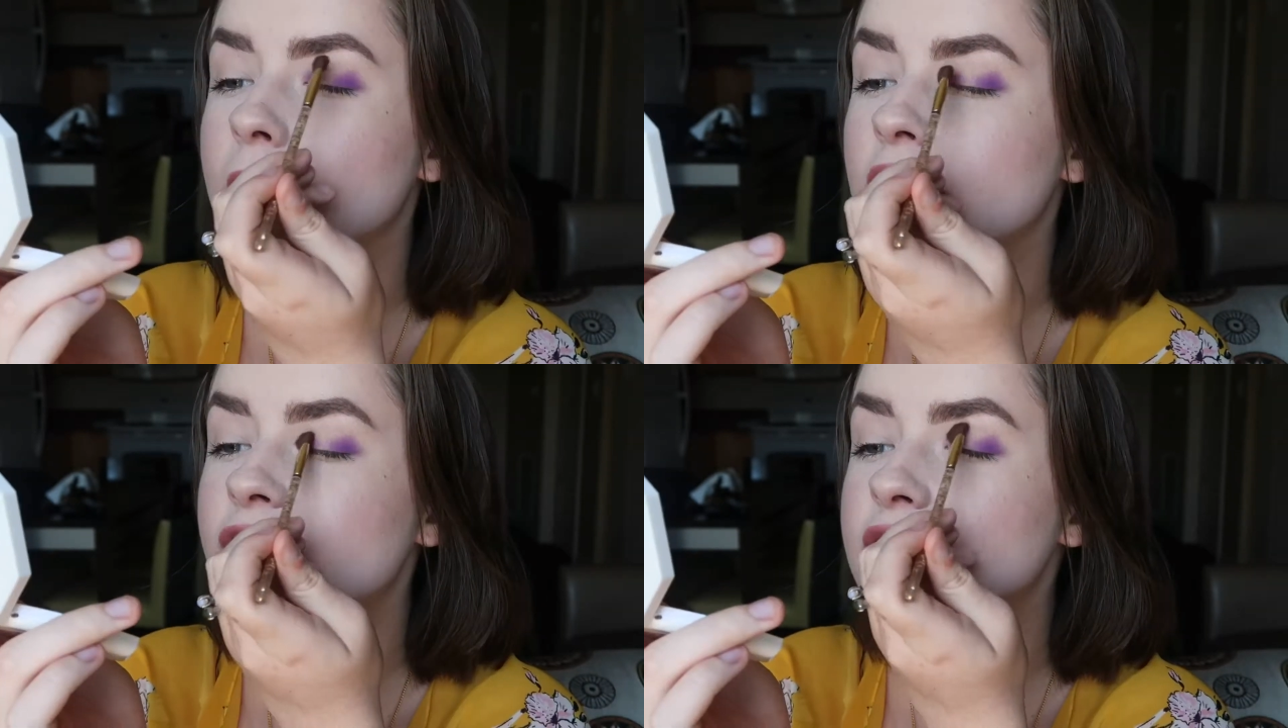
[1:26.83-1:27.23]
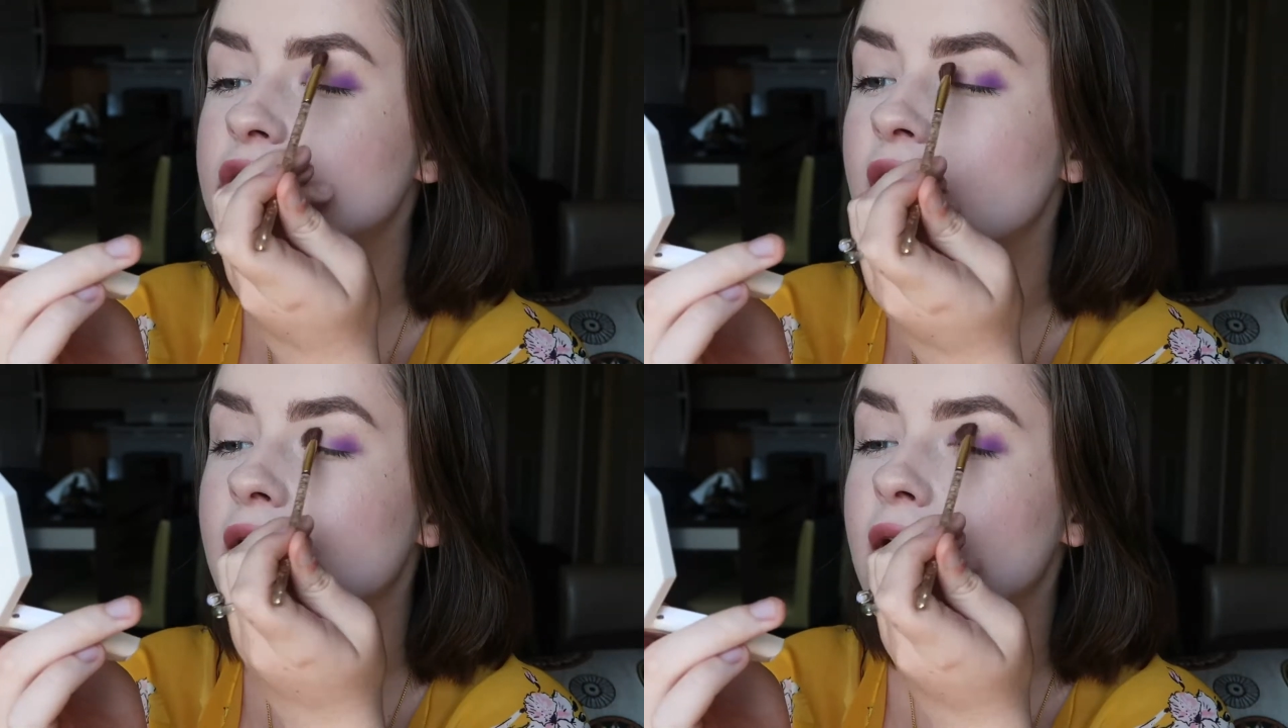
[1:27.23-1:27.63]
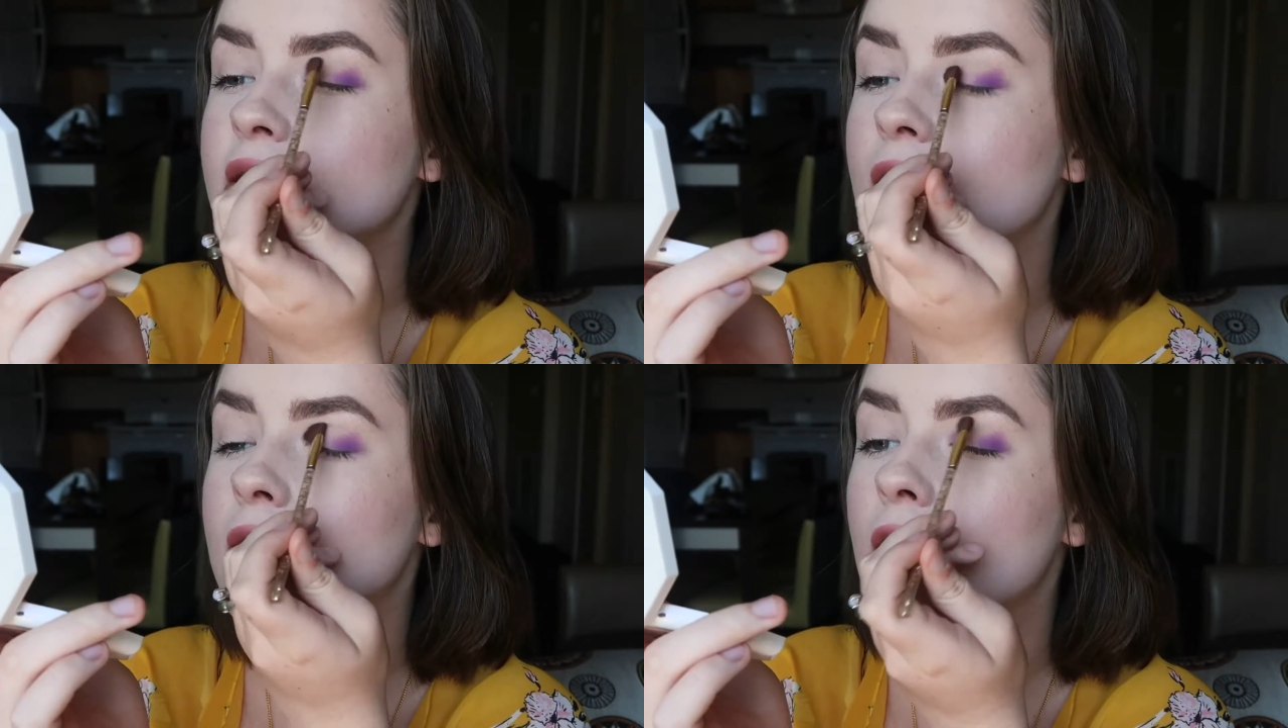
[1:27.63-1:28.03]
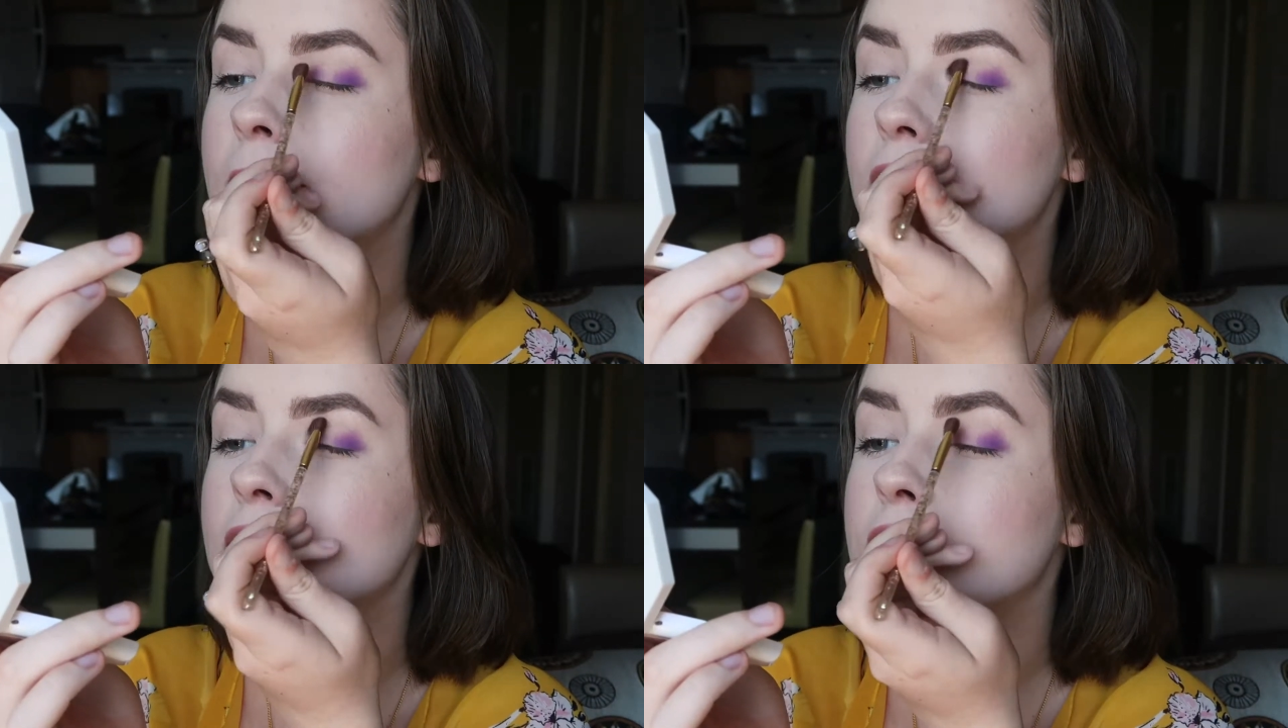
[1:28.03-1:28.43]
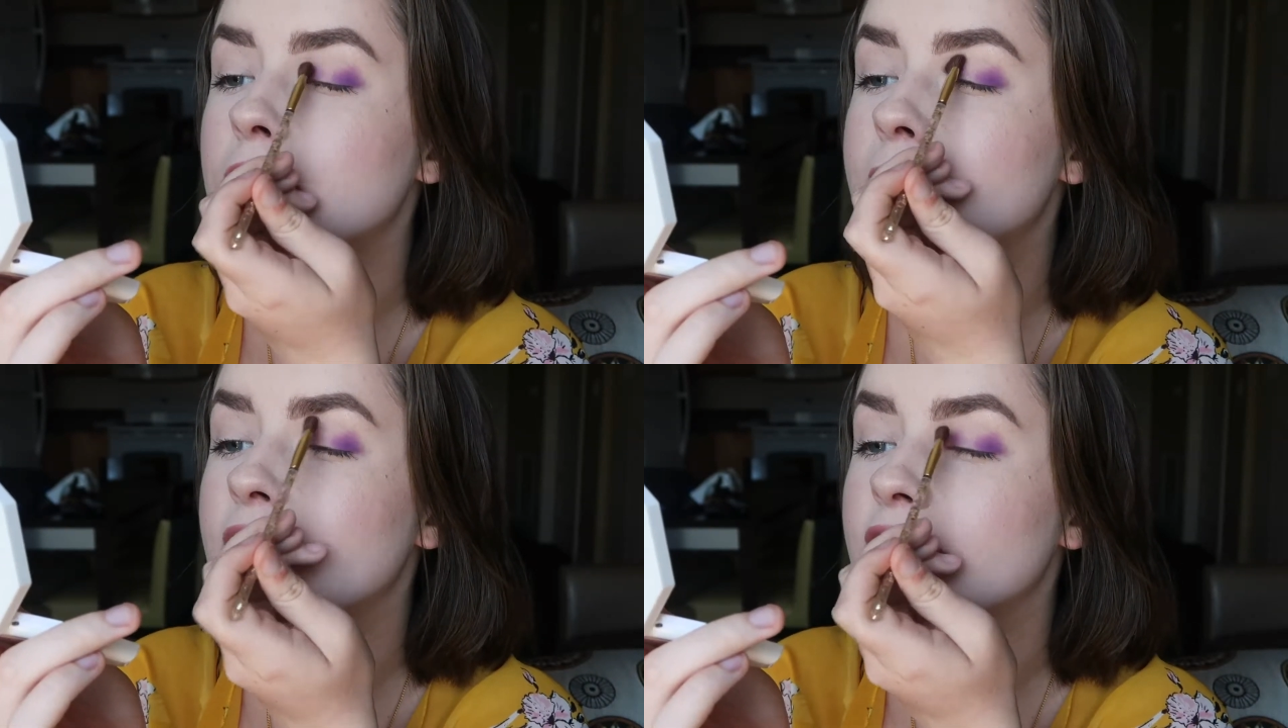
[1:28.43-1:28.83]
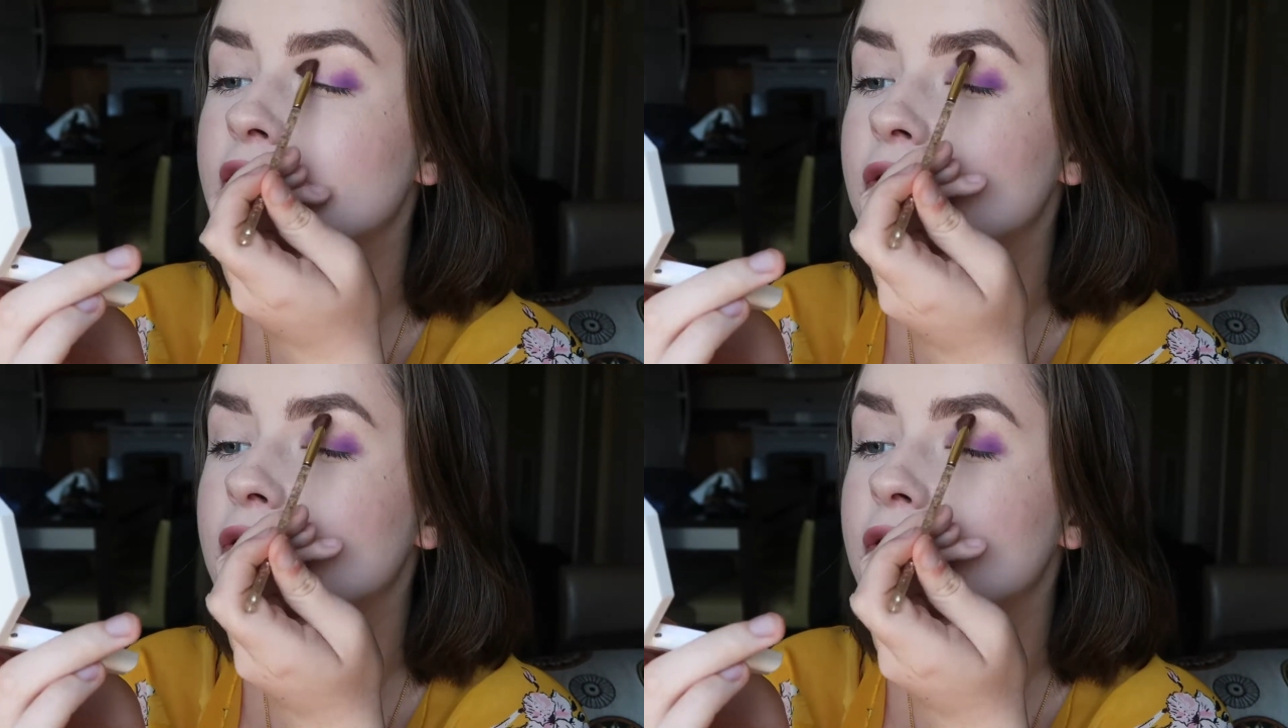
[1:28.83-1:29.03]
I'm even taking that up a little bit in